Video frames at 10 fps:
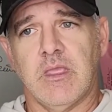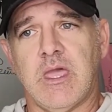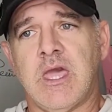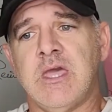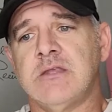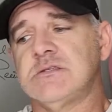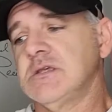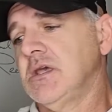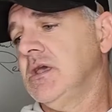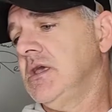And
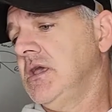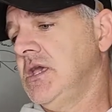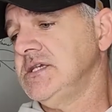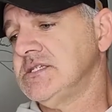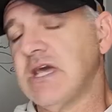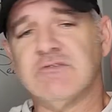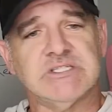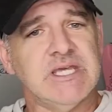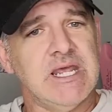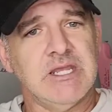he's never
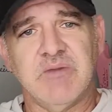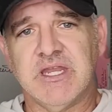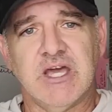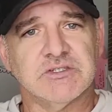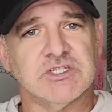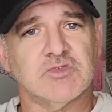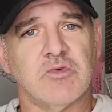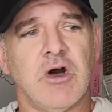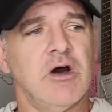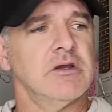said anybody else is
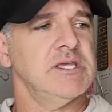wrong.